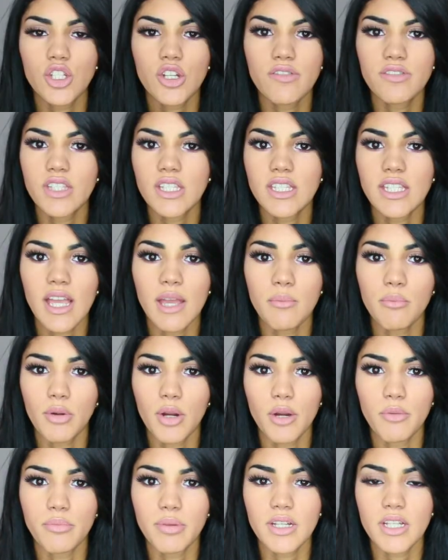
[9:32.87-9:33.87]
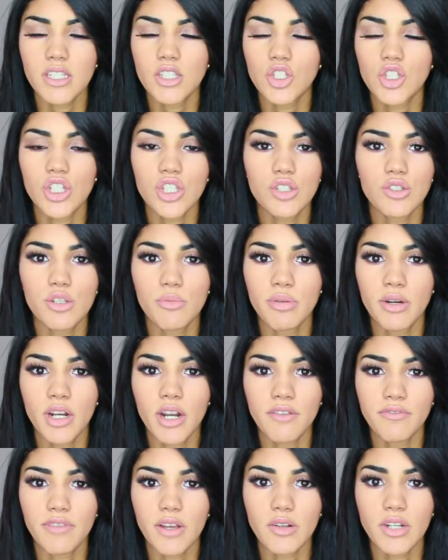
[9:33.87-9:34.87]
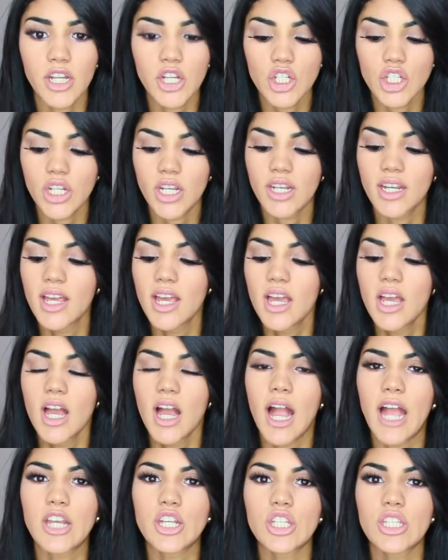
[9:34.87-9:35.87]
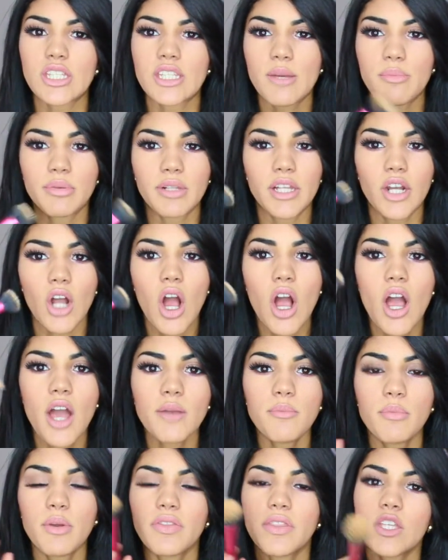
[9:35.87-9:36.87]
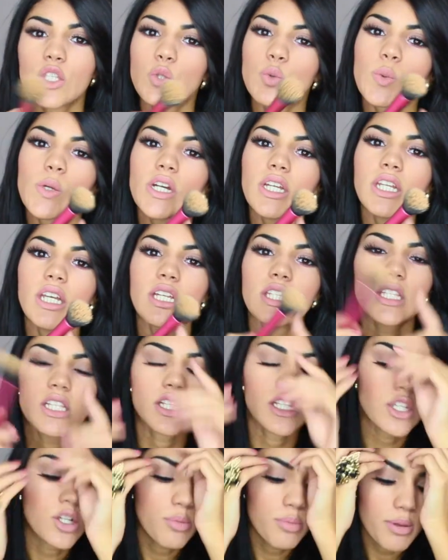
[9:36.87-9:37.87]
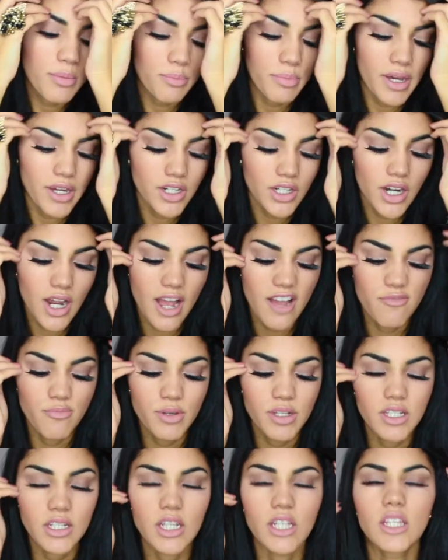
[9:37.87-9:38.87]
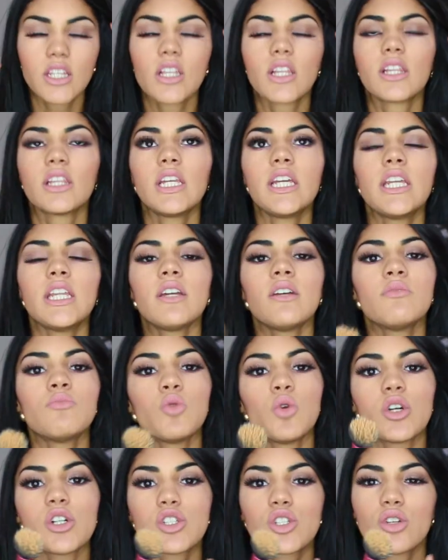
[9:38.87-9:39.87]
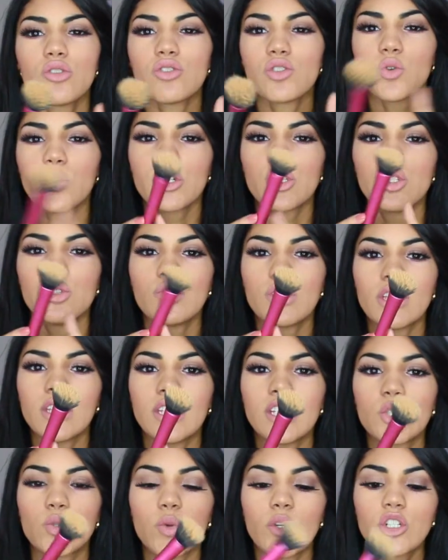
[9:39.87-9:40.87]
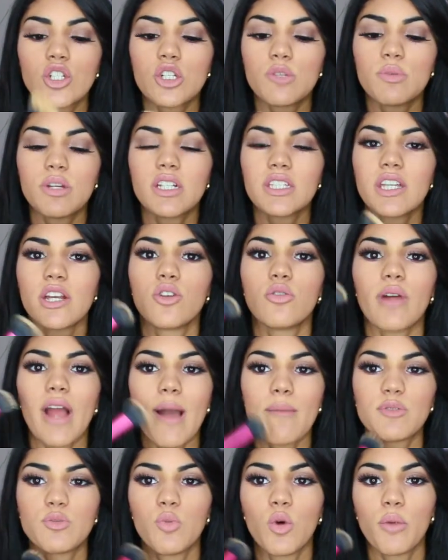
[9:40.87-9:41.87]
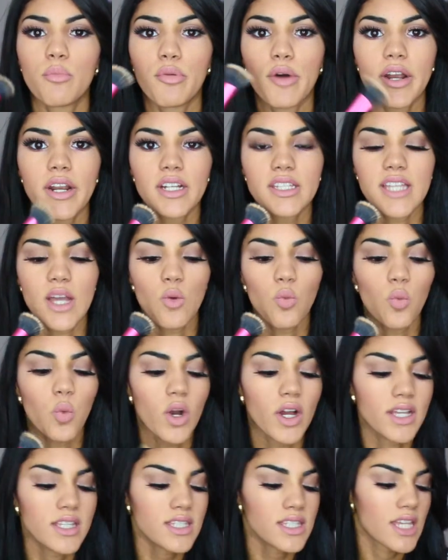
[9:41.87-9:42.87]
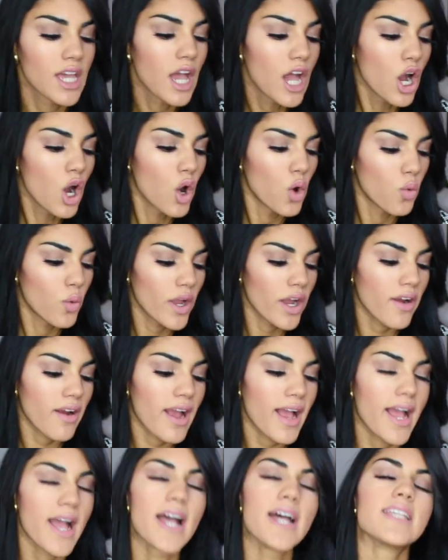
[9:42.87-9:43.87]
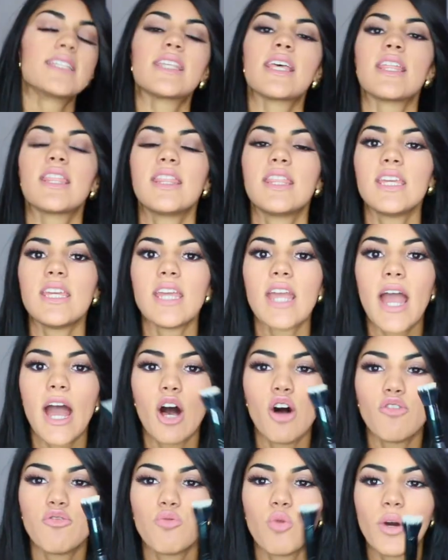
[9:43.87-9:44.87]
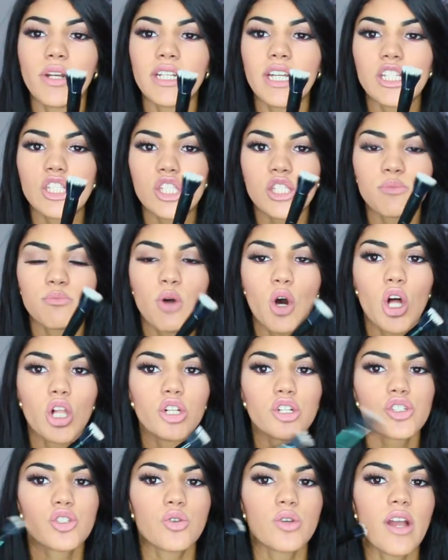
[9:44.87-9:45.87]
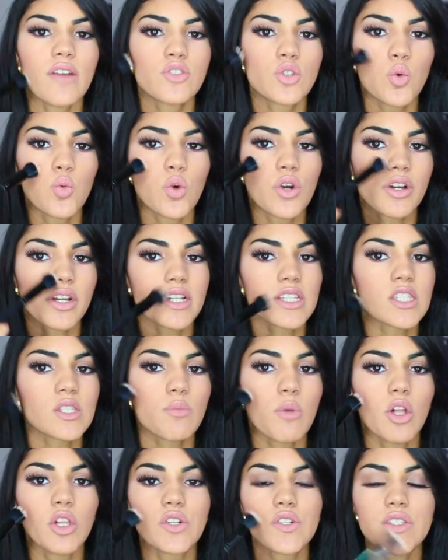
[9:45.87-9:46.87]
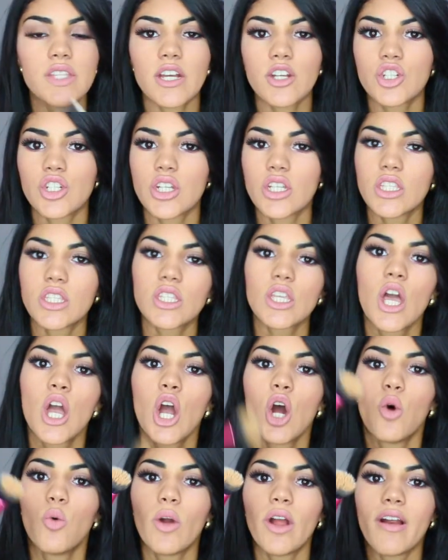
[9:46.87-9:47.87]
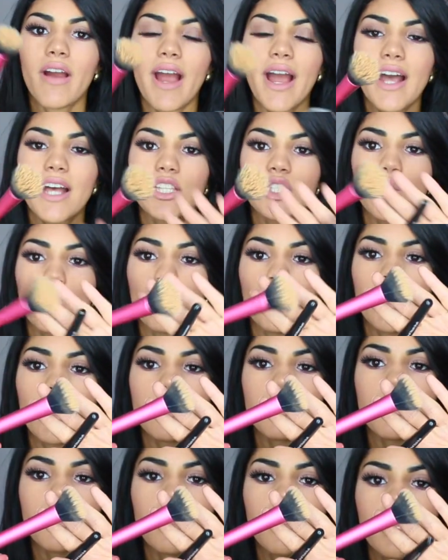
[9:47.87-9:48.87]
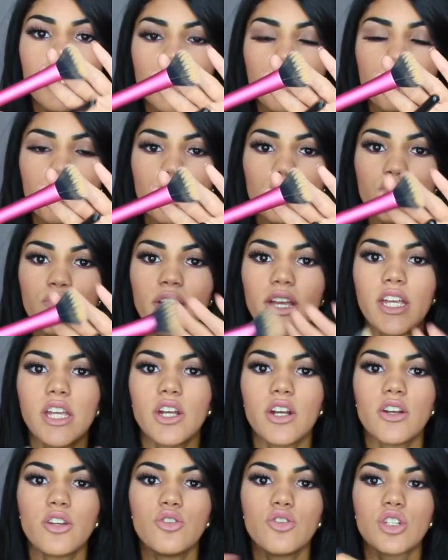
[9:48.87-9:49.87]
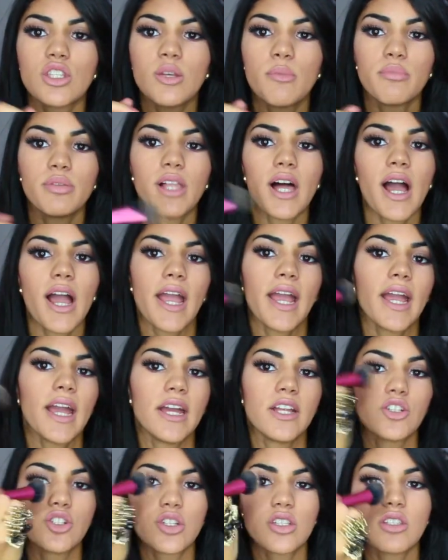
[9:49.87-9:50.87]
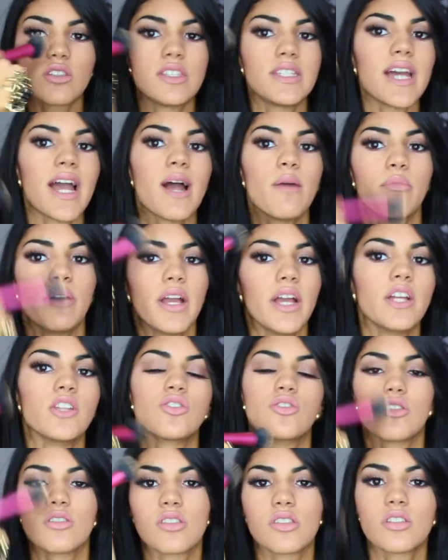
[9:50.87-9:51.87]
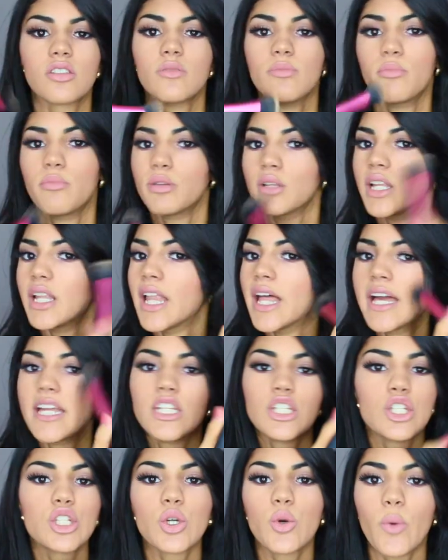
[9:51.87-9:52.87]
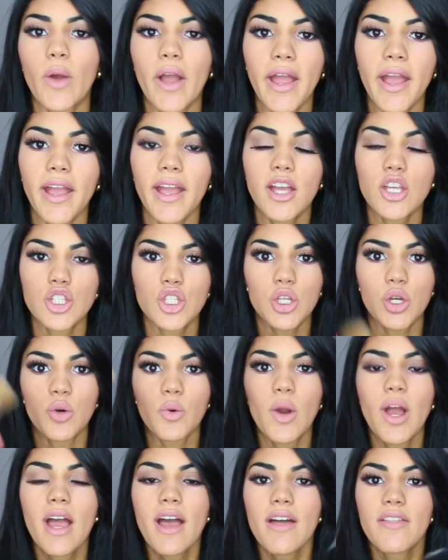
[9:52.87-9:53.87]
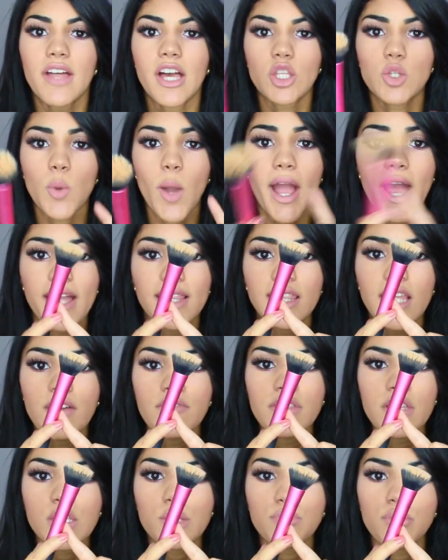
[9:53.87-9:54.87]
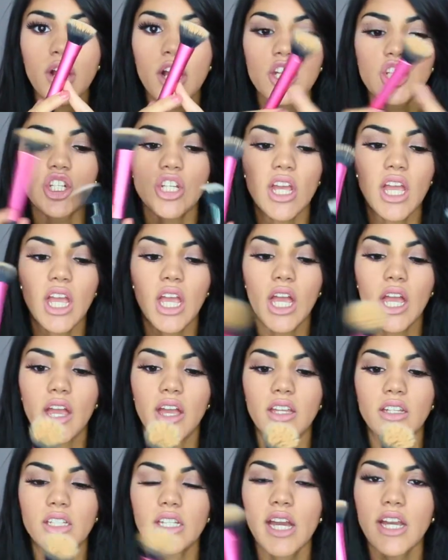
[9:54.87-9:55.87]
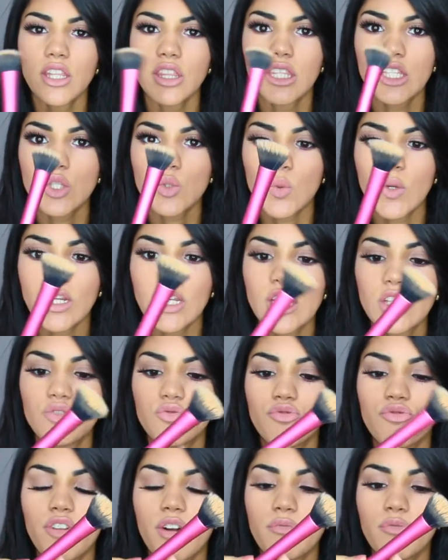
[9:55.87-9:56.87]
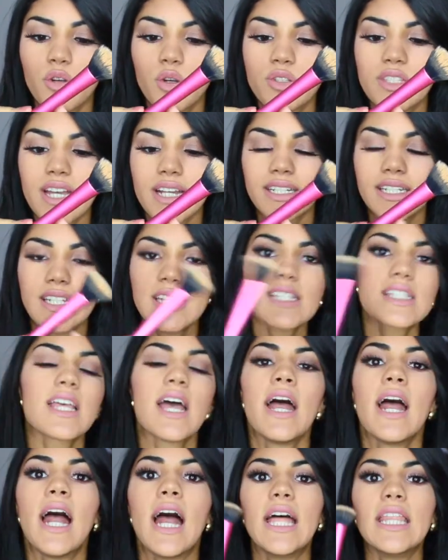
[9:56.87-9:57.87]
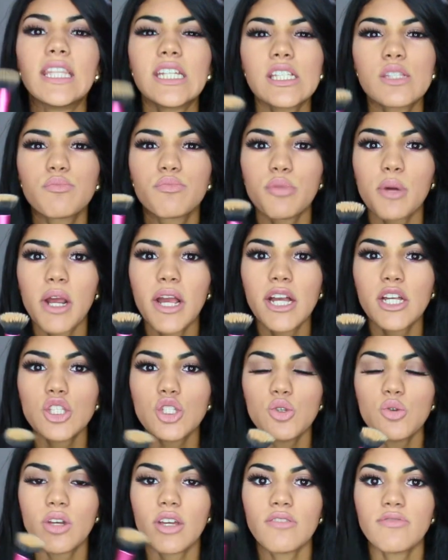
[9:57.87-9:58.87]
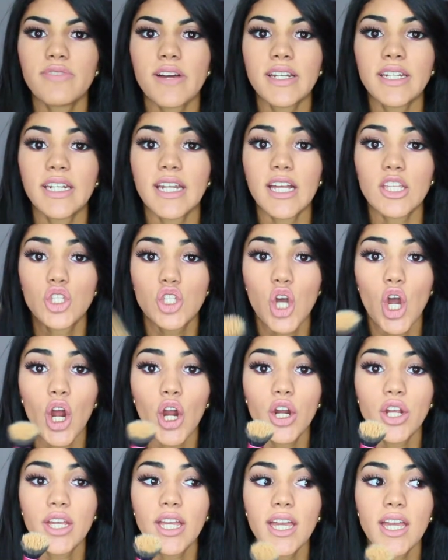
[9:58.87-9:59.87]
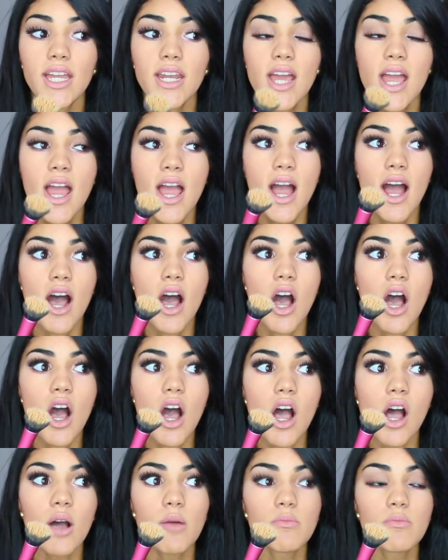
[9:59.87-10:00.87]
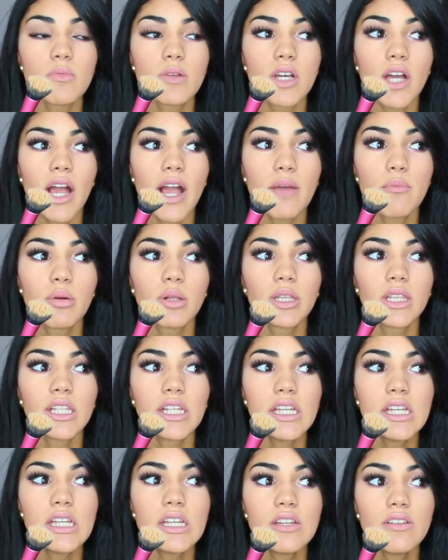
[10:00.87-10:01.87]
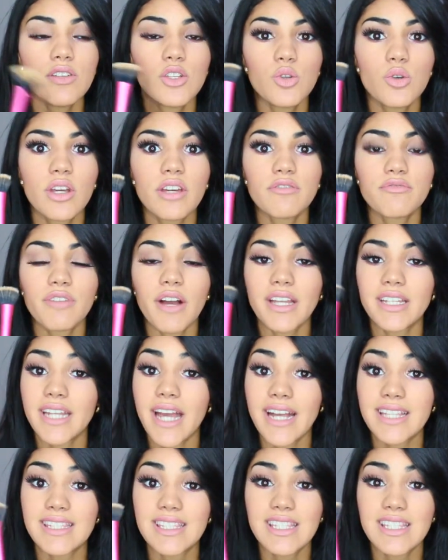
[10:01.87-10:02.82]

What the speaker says: serves the same purpose, just to put on foundation. I just stipple it on, but this one is a little bit better. I've been leaning more so towards using this one just because it grabs more product at once, whereas the e.l.f. one is smaller, so you have to work in smaller sections, whereas with this brush right here, you just apply it and just dab it and just blend away. So that's why I love this brush. And yeah, this one is from Real Techniques, and this brand, you can find it at Target. I believe you can find it at